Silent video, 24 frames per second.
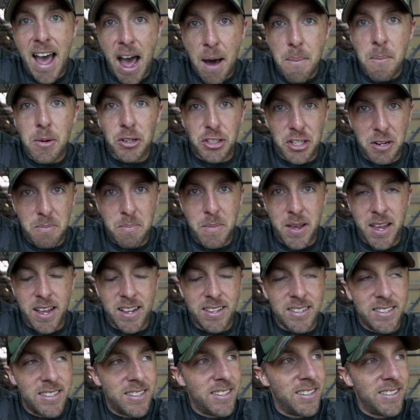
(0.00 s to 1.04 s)
how much it
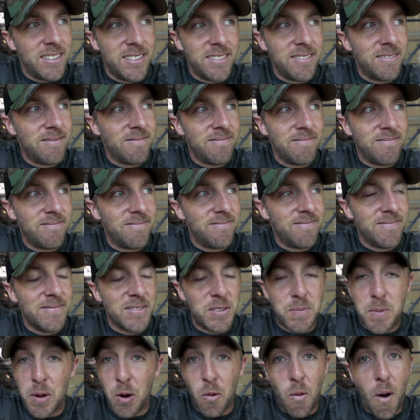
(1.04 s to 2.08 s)
means.
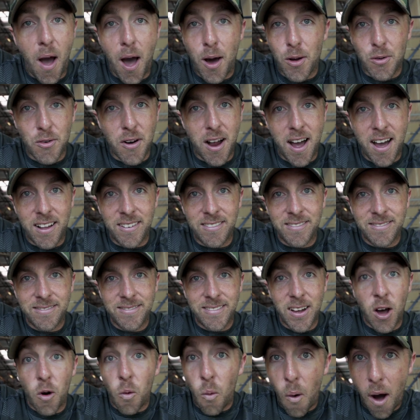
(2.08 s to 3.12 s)
It's been a wild ride.
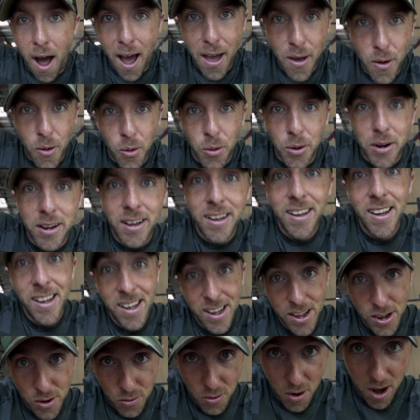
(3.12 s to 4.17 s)
Wild
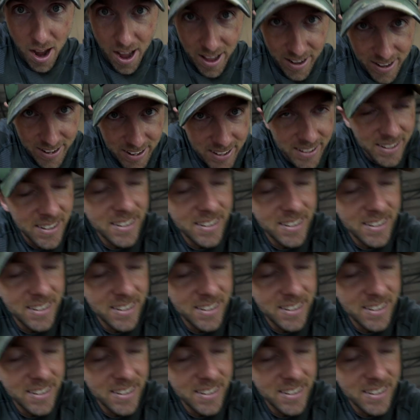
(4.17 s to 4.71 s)
ride.